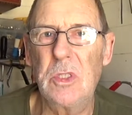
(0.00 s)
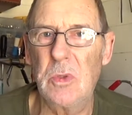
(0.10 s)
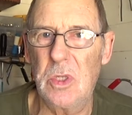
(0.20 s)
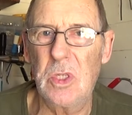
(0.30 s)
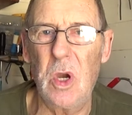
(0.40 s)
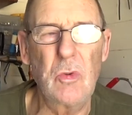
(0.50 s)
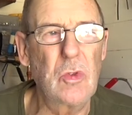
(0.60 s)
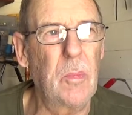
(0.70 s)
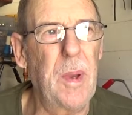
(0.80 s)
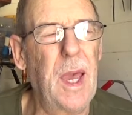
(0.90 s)
which I told
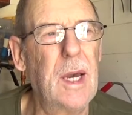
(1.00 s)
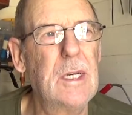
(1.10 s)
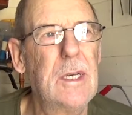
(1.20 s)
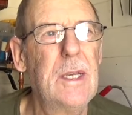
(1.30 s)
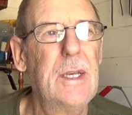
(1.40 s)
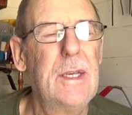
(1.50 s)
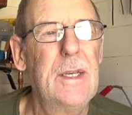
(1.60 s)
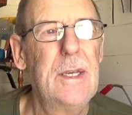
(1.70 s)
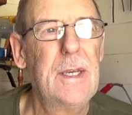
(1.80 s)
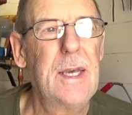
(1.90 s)
you about,
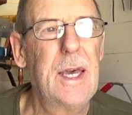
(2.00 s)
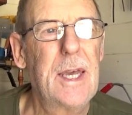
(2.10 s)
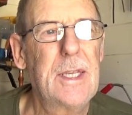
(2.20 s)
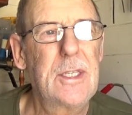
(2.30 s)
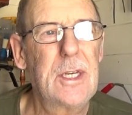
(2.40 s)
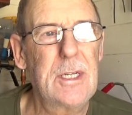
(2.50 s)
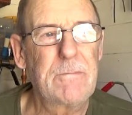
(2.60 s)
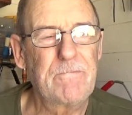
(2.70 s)
and